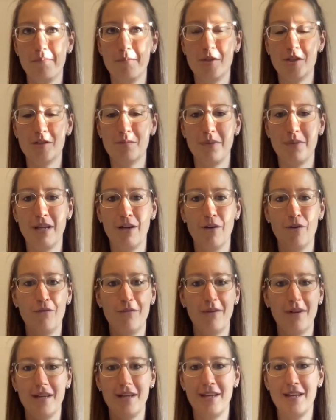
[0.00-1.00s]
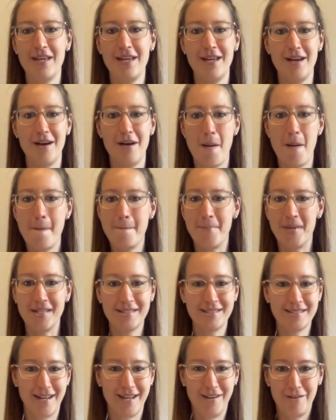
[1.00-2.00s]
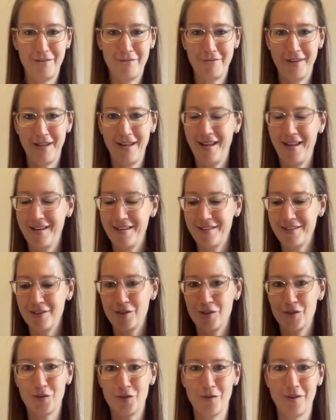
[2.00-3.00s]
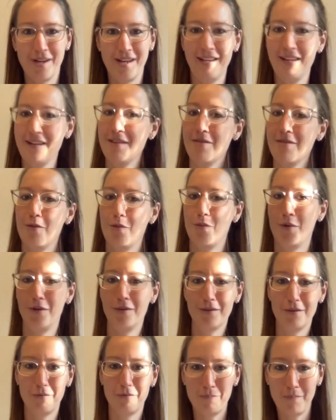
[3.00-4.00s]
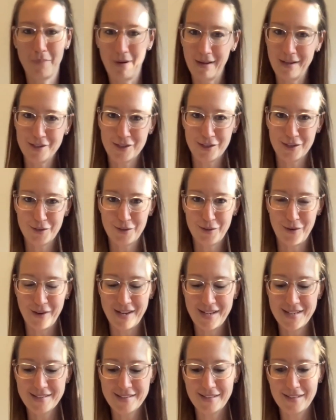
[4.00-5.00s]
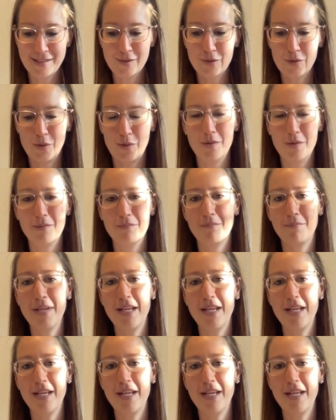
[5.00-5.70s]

just being over here myself and enjoying the world of pleasure toys has taught